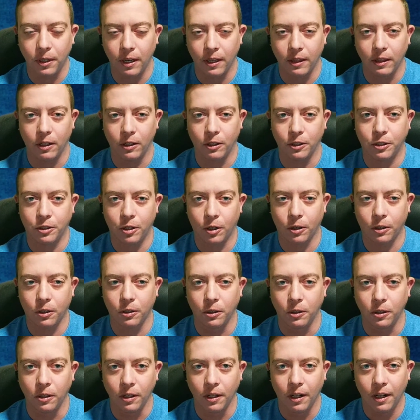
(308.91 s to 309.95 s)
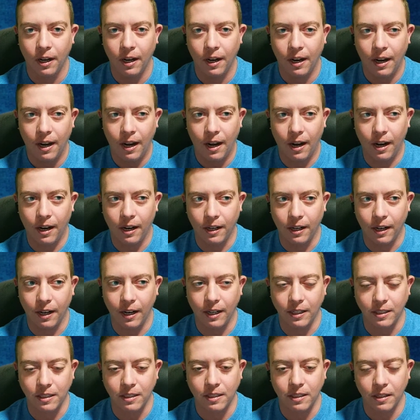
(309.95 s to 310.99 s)
in their circle
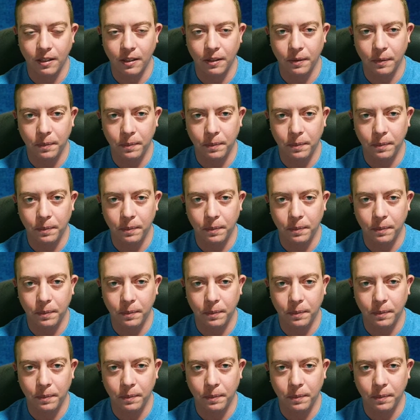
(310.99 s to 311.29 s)
as